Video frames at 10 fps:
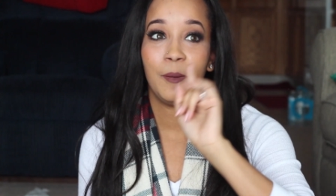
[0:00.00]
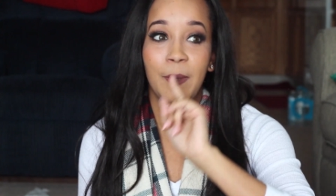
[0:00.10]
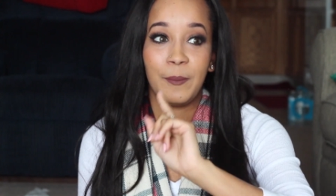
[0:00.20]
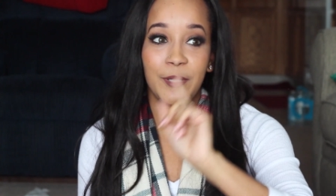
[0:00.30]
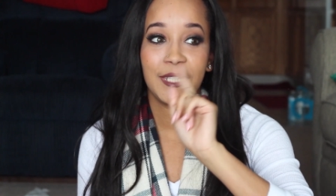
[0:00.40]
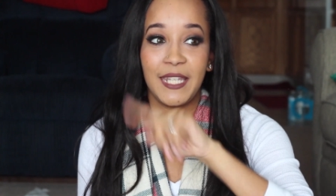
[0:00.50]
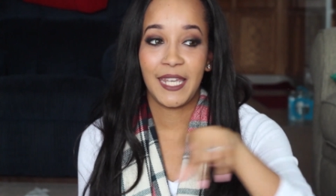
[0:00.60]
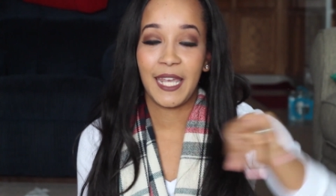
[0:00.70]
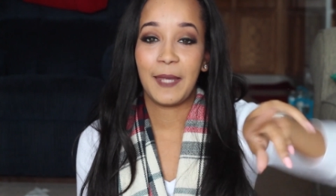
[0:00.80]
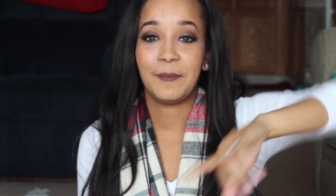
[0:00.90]
remember
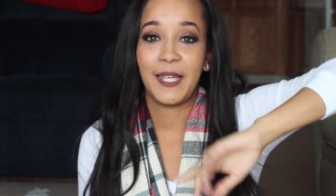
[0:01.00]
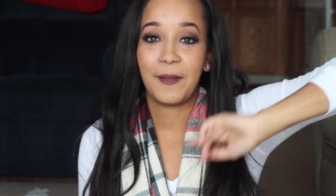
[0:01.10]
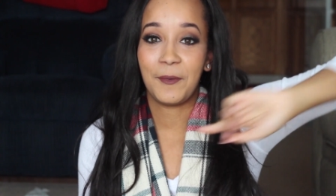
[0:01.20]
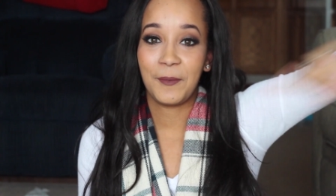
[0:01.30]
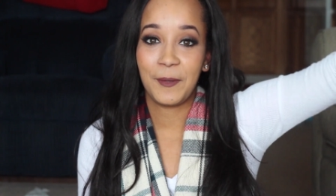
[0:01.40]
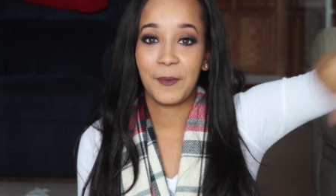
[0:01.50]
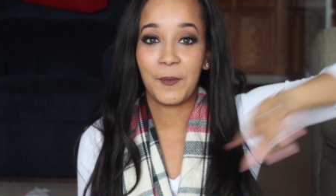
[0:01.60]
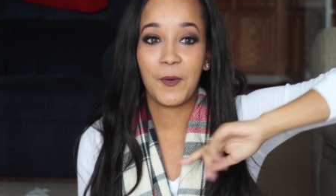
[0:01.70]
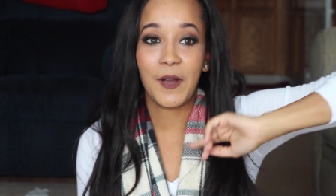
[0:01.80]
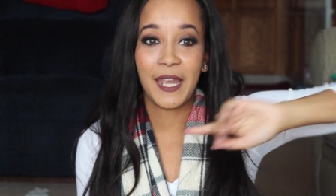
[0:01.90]
seeing him like when we were
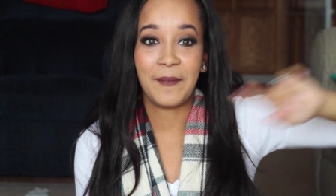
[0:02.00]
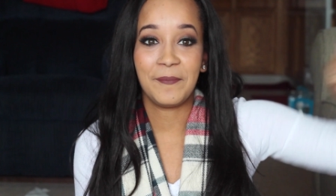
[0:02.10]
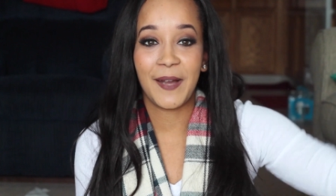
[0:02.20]
walking